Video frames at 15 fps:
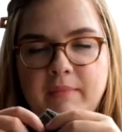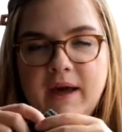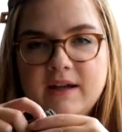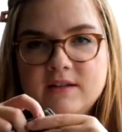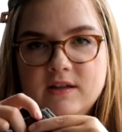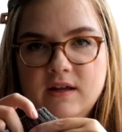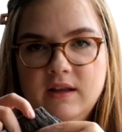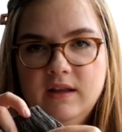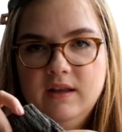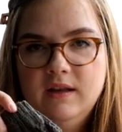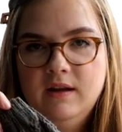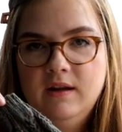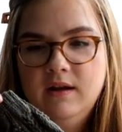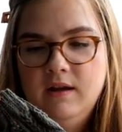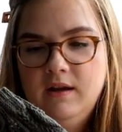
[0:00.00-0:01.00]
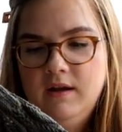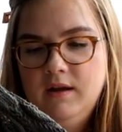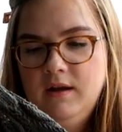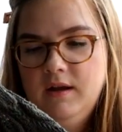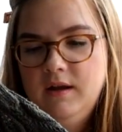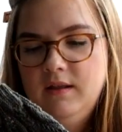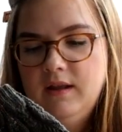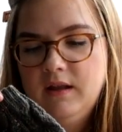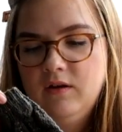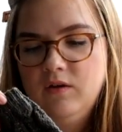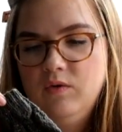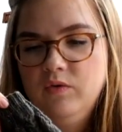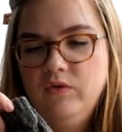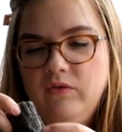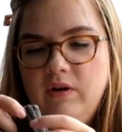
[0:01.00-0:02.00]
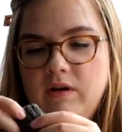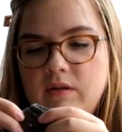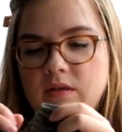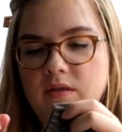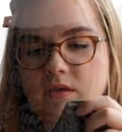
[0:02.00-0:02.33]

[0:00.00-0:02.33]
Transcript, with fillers: pattern that goes around